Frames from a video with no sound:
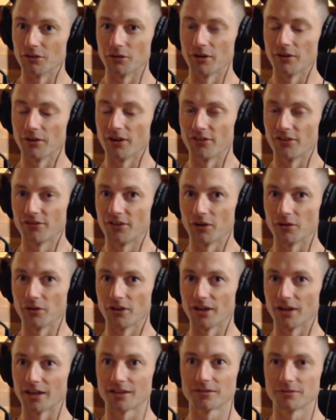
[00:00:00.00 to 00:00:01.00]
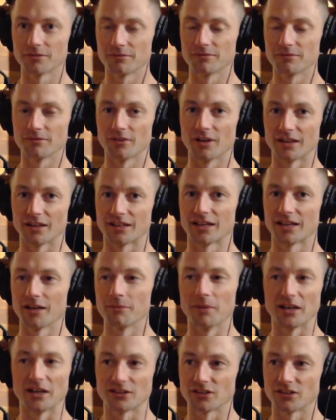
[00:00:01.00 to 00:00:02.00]
I felt like I
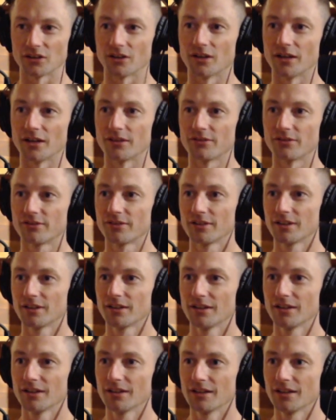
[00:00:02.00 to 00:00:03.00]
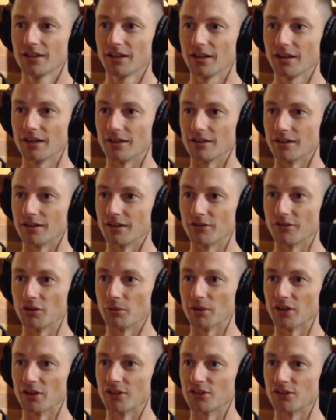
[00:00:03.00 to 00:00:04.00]
came back to life, and
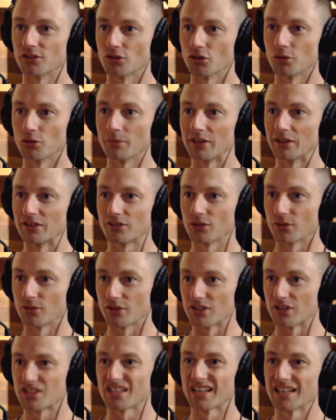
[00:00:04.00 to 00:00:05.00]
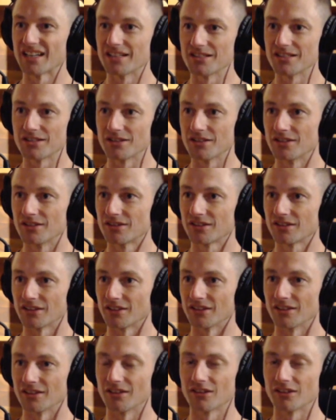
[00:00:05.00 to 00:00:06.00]
everyone that saw me saw the changes.
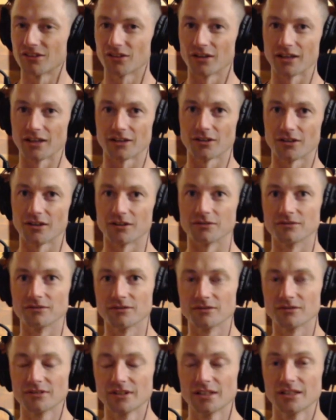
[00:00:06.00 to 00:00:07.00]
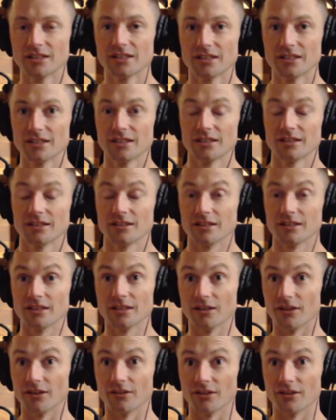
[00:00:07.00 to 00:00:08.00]
And it's like I
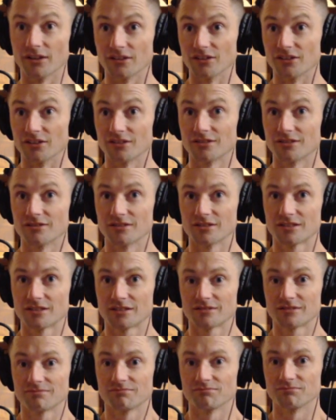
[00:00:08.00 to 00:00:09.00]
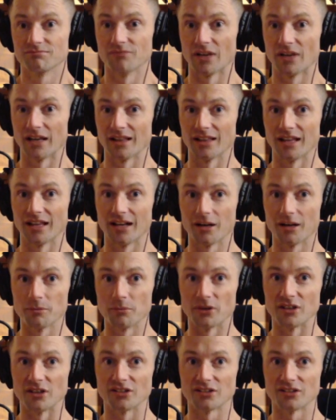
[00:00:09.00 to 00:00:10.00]
just
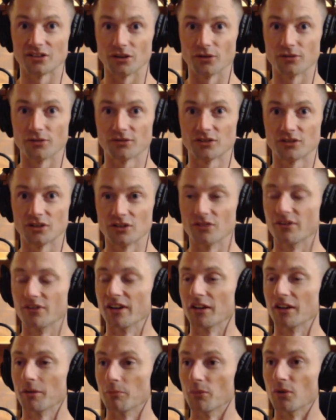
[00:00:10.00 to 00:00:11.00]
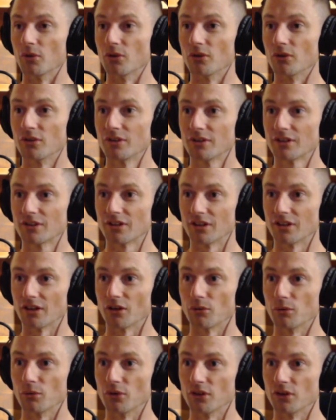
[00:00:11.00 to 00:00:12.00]
allowed myself to develop more
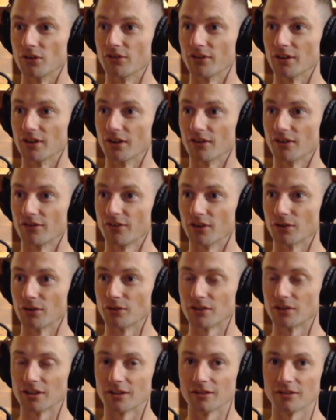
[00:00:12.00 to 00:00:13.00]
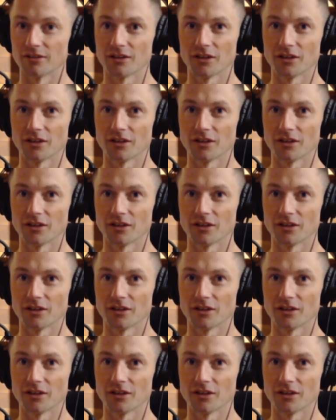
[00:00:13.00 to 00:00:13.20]
than I would have. And I felt,